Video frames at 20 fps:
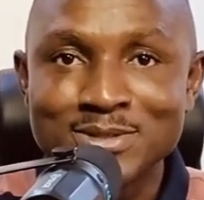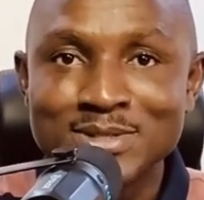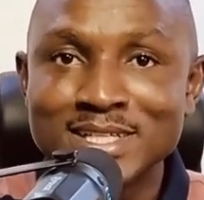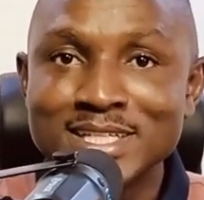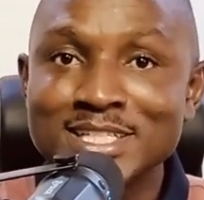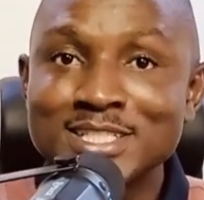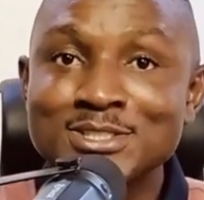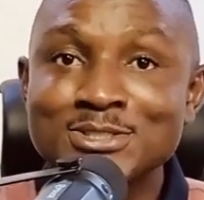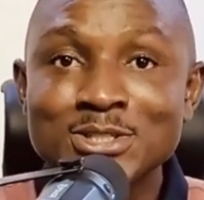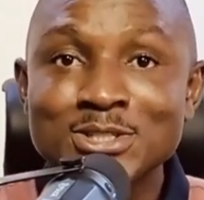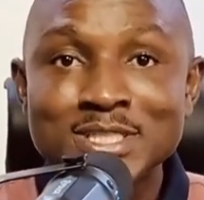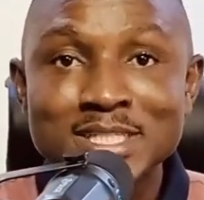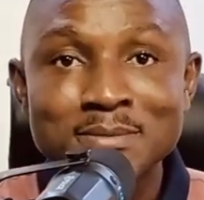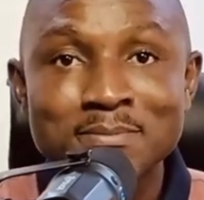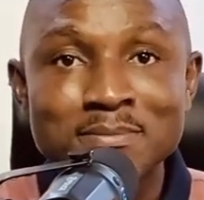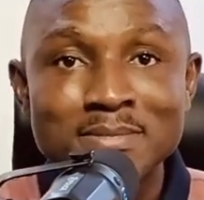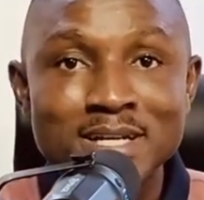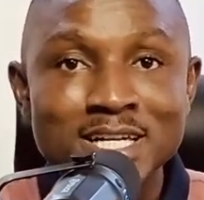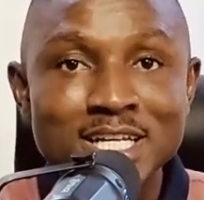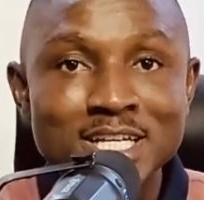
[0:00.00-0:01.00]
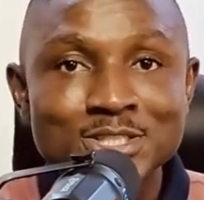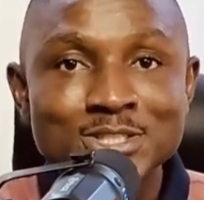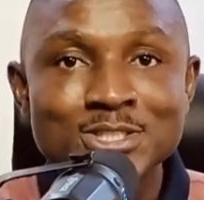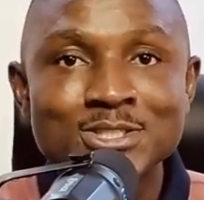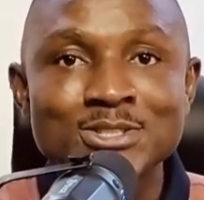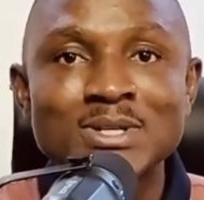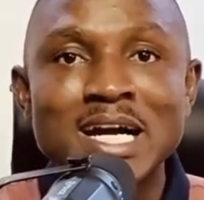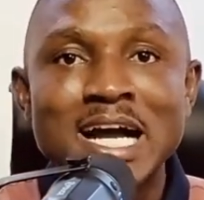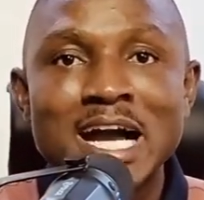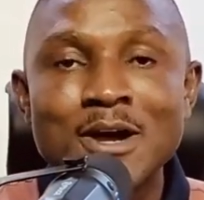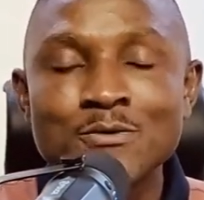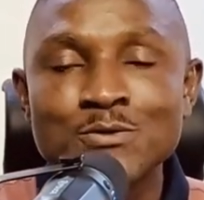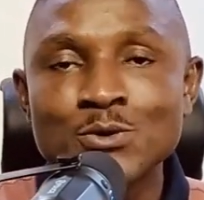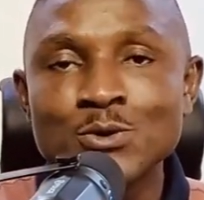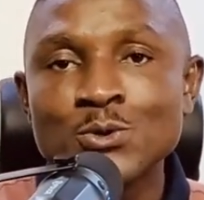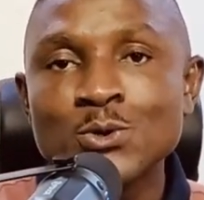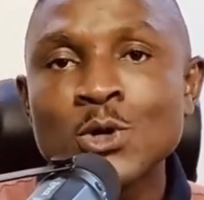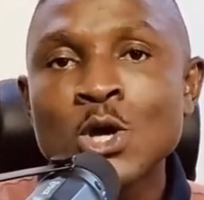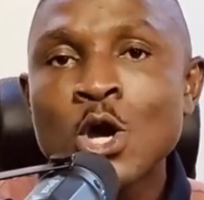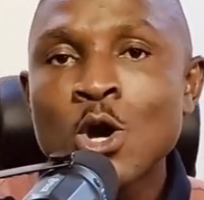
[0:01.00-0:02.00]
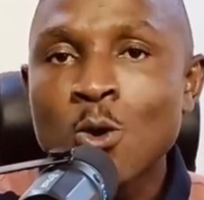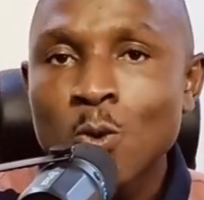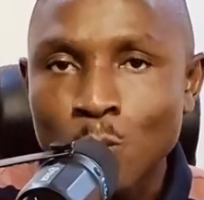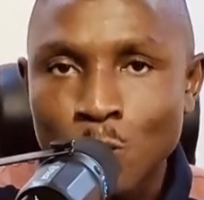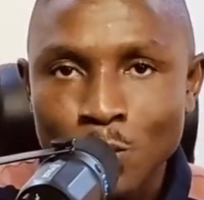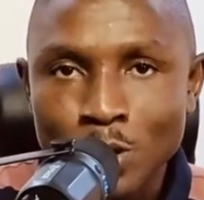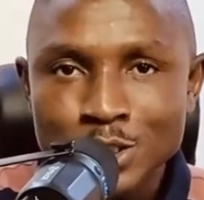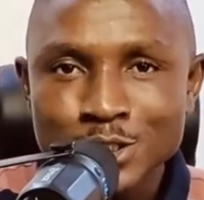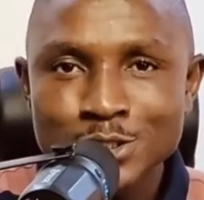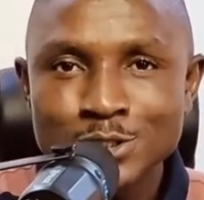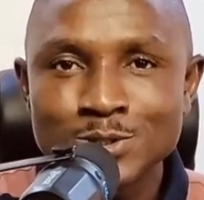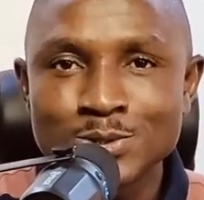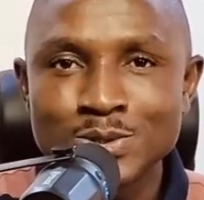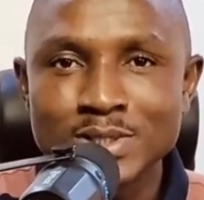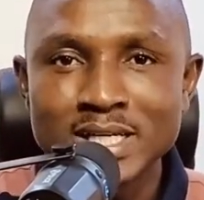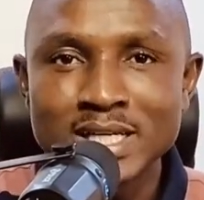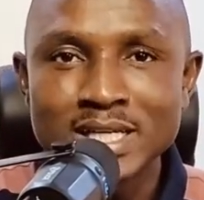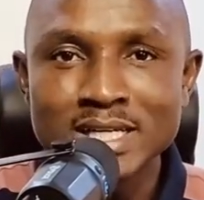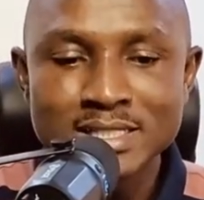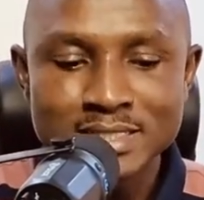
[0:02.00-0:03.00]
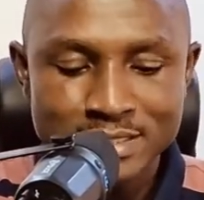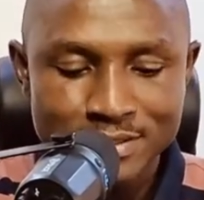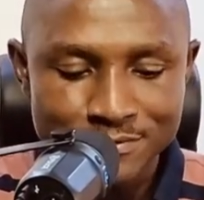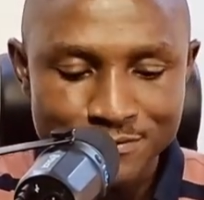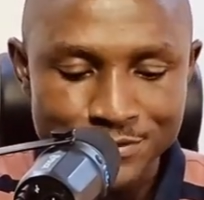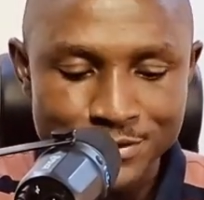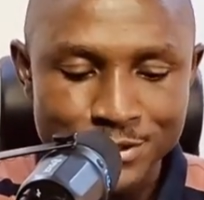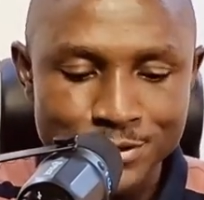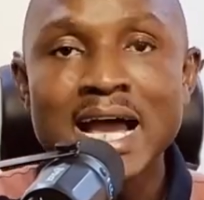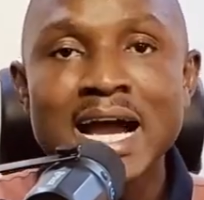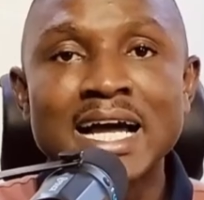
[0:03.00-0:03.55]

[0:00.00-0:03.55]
It is such a pleasure to have you watch today's video.